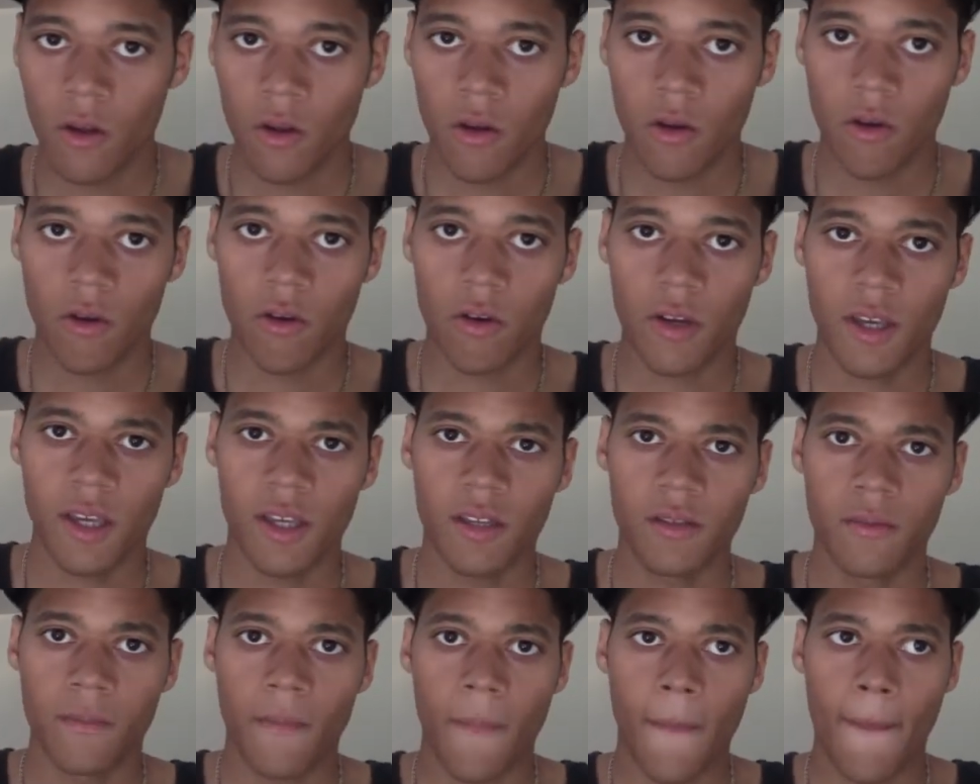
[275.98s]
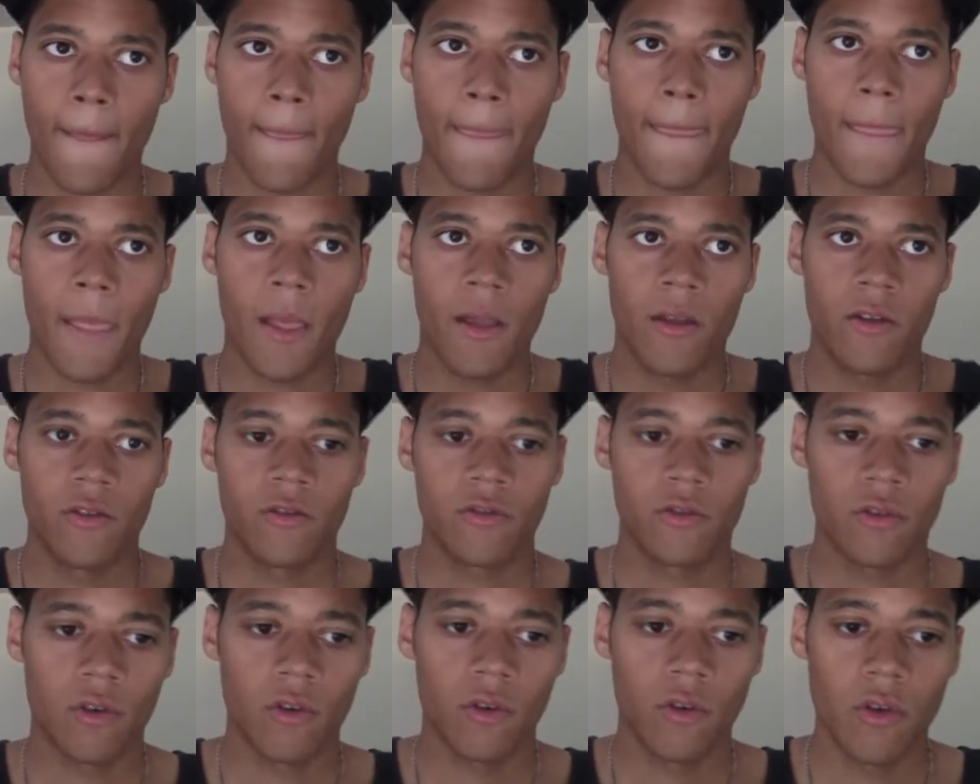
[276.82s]
Okay,
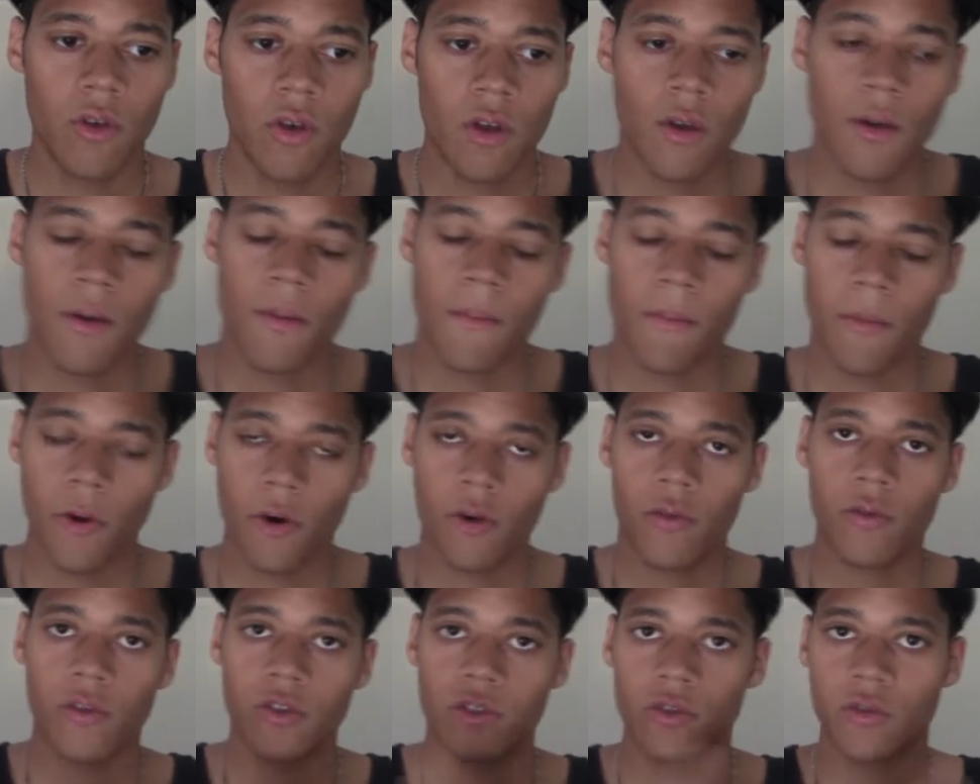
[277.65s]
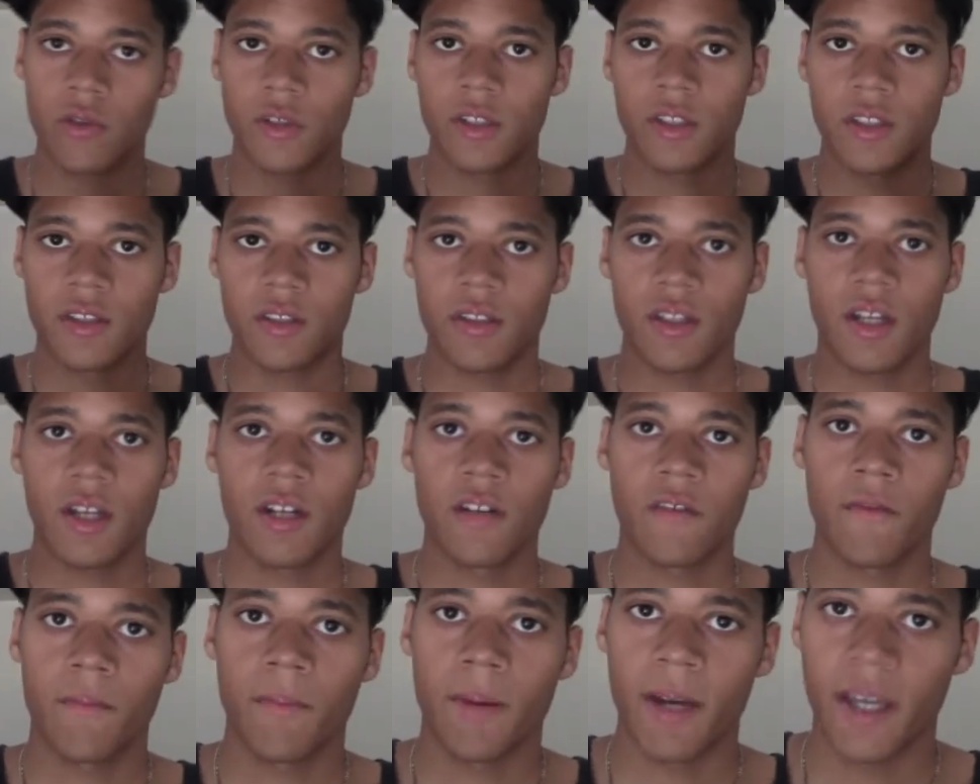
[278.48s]
so Mercury is going in the sign
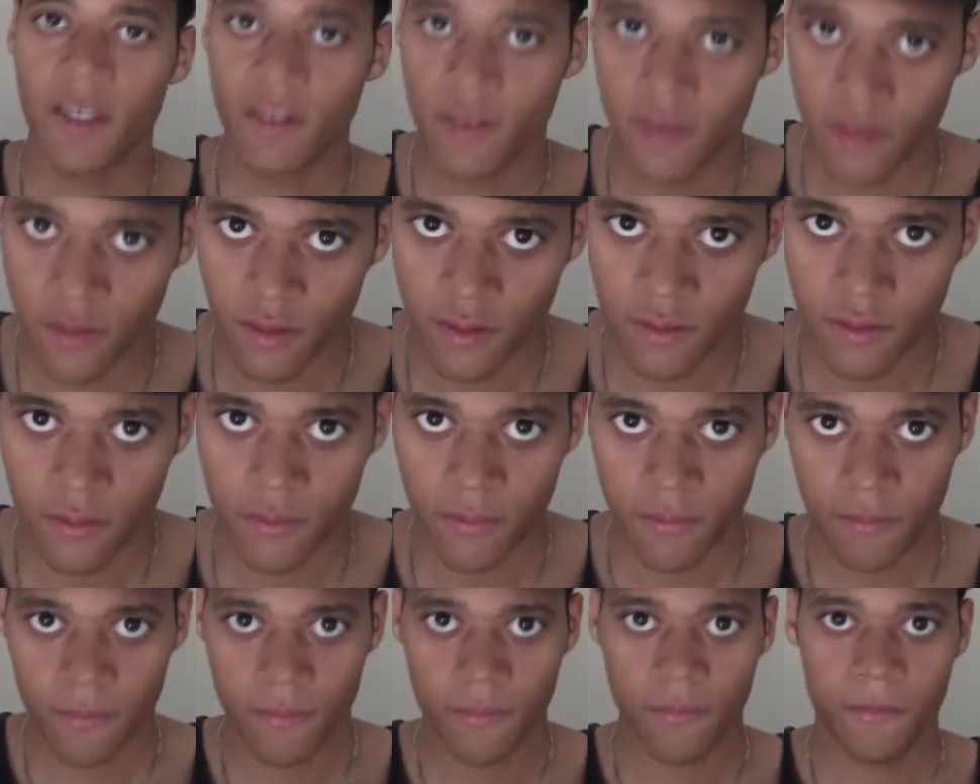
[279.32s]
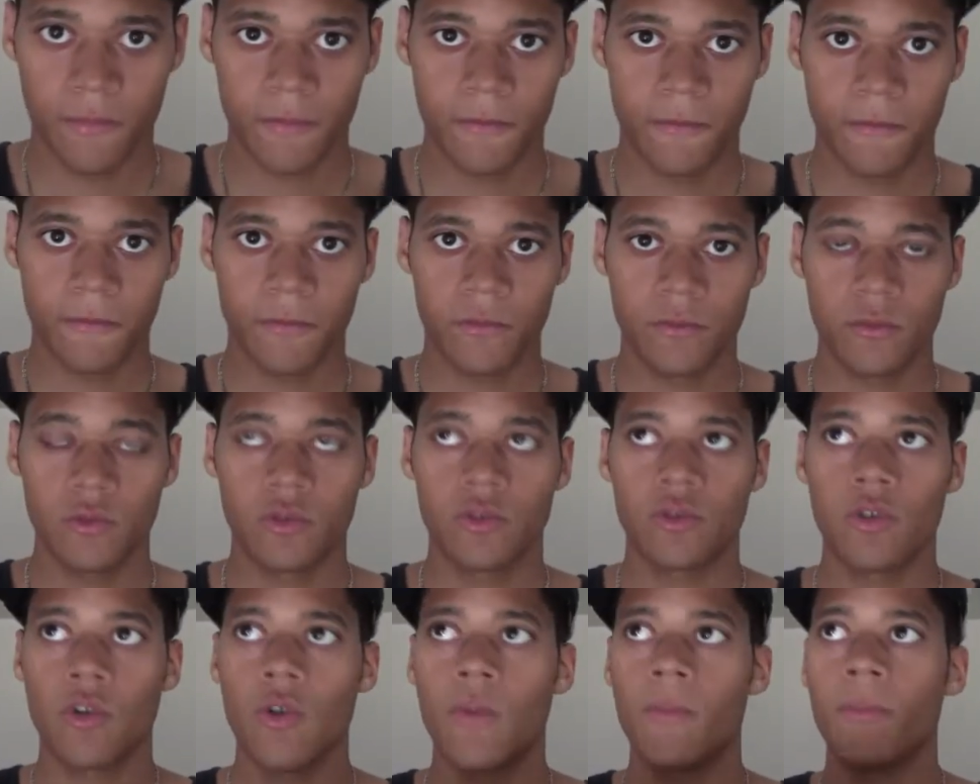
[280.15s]
of Pisces.
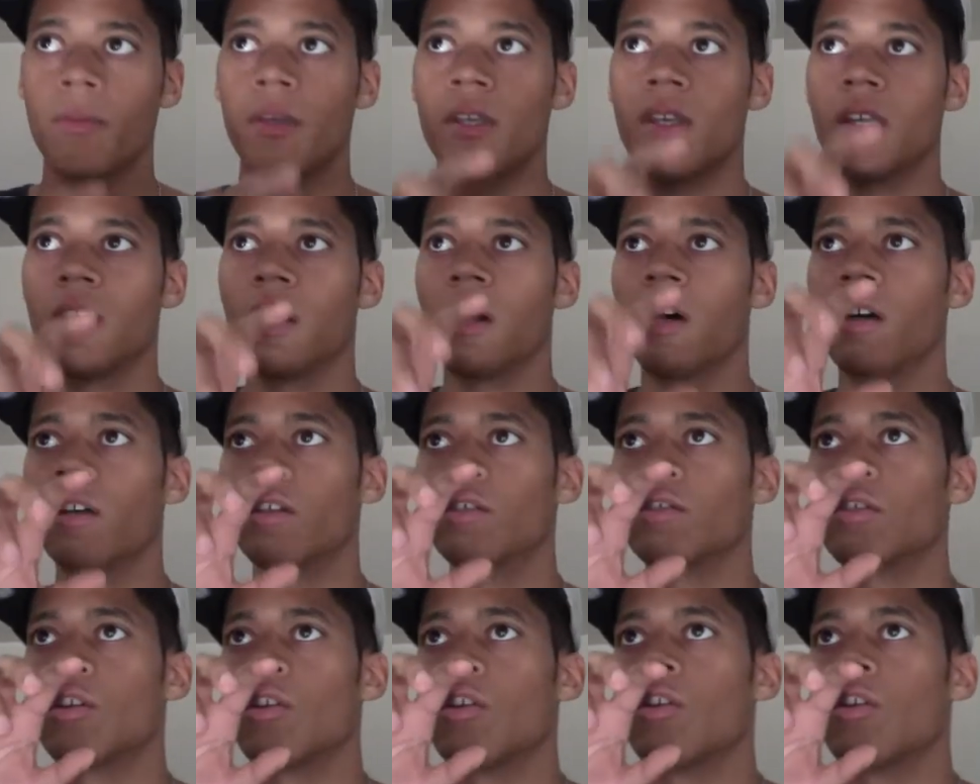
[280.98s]
So because